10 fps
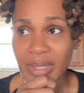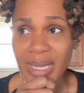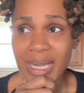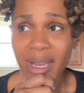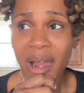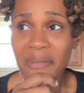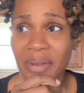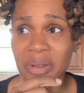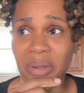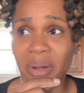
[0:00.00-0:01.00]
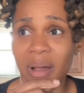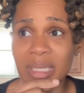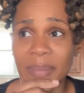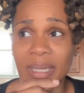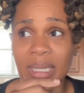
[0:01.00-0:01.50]
And heart failure
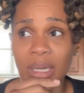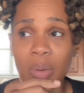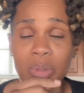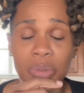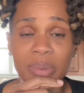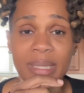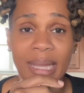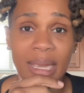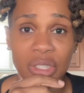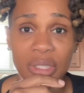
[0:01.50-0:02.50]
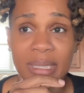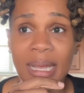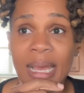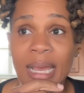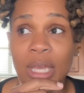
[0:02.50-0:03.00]
ultimately goes through stages.
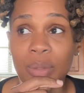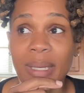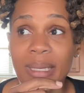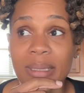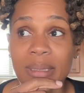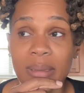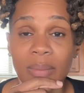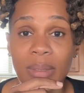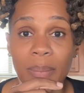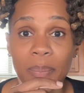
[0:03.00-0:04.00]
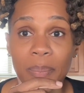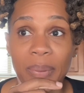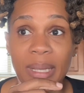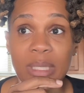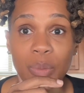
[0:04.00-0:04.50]
You get to the
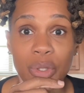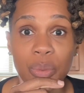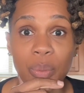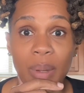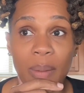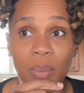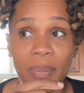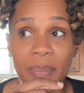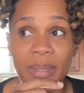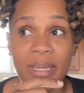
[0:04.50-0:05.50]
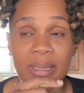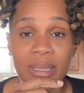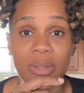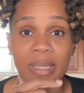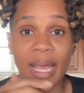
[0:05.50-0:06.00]
place where you would be
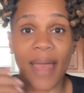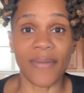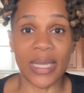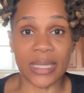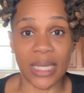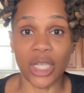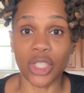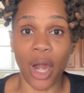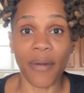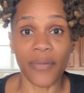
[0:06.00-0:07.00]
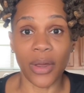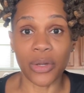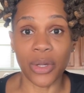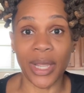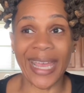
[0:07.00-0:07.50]
considered to have end-stage heart
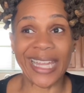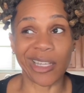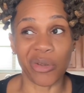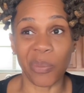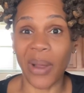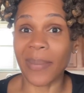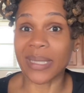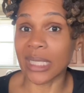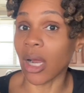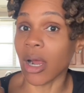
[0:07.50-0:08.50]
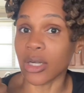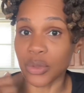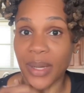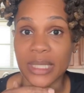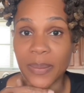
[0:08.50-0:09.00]
failure and you probably need a heart
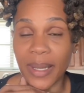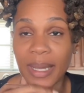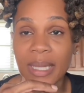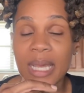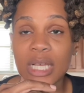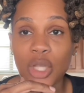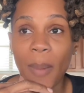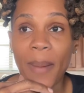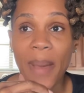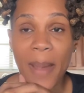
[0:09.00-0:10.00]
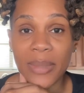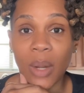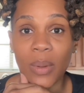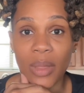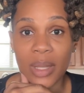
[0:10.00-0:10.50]
transplant. So my mom
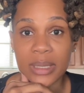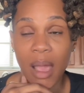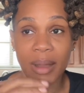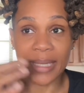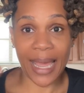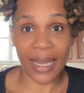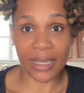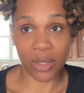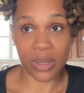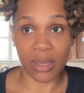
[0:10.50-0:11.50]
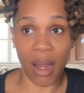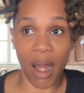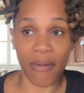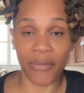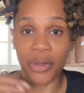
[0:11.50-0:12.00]
dealt with a diagnosis of
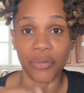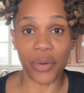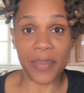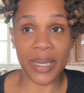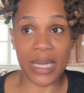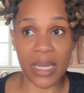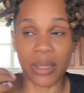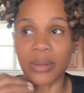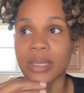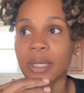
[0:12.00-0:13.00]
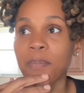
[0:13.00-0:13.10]
heart failure for many years.